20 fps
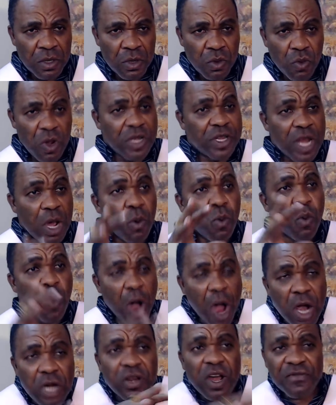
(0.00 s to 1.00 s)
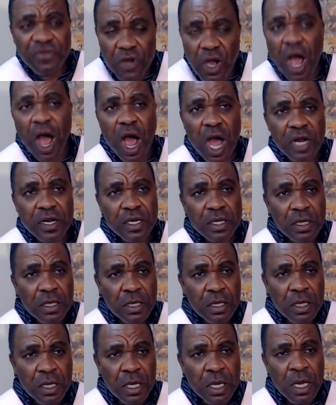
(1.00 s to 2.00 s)
with the word of God.
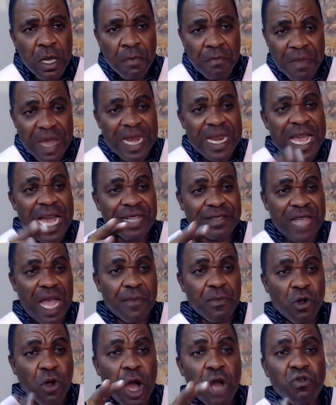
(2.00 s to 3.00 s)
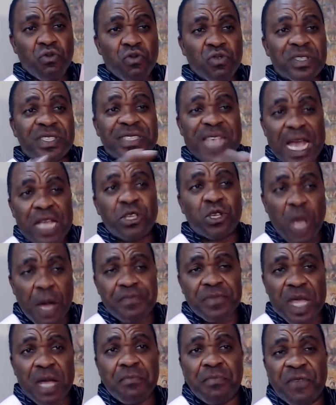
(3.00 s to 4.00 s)
Many a time, God will say
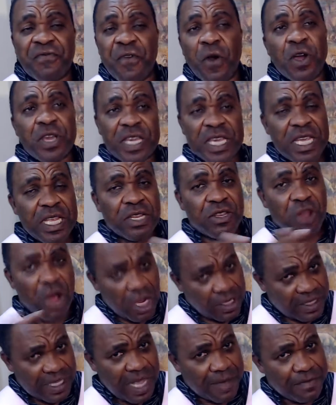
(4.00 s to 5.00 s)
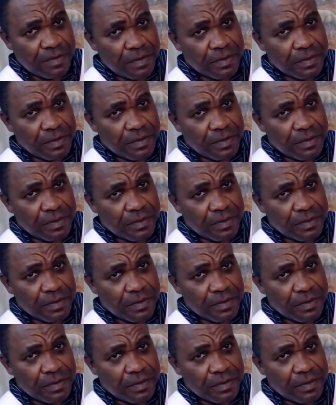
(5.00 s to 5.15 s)
something before he does them.